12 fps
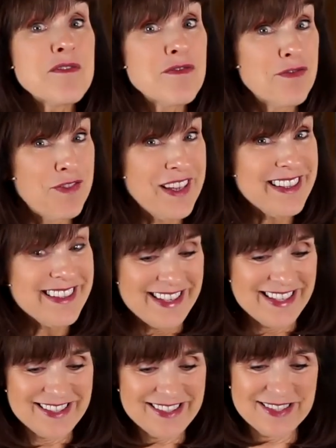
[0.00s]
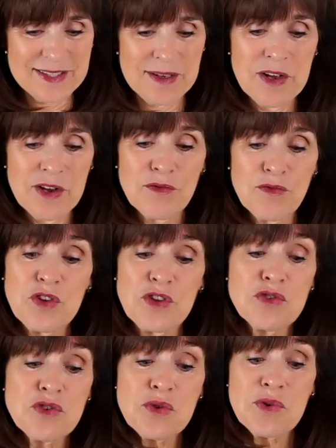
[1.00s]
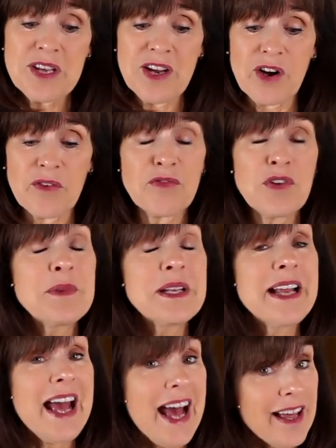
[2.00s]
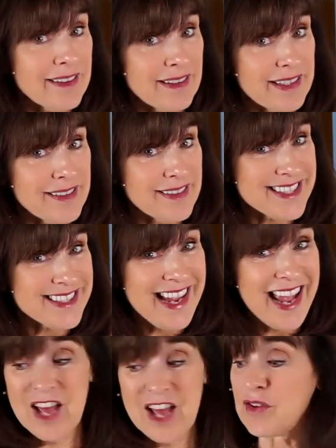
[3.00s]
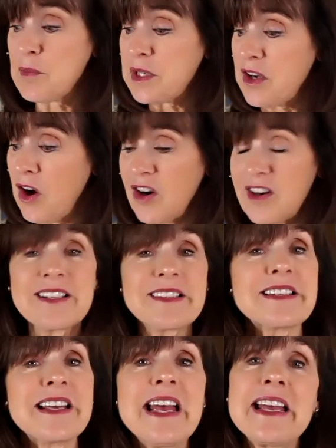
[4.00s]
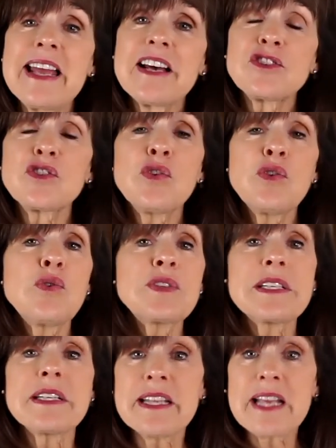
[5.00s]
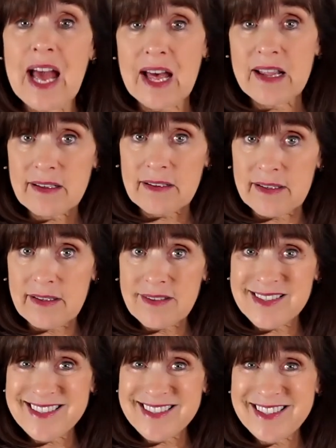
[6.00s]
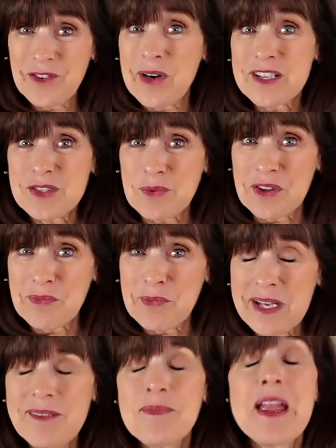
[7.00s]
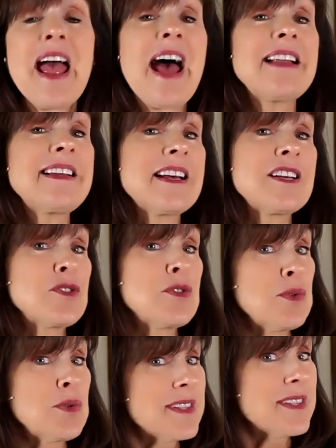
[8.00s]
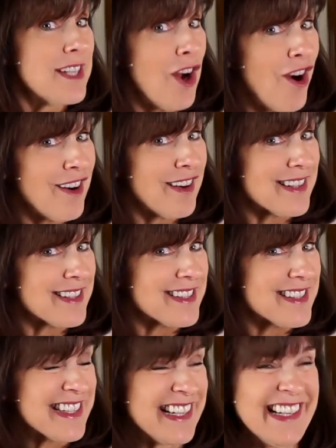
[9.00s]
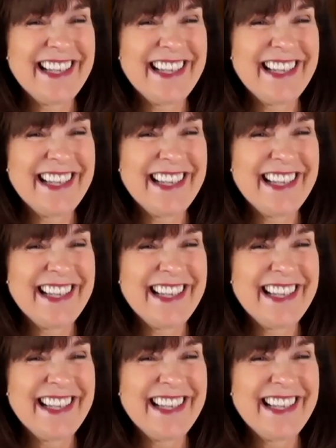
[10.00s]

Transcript: Fitness for the new year from an athlete and from an artist. Guess who's the athlete? Greg's with me. And guess who's the artist?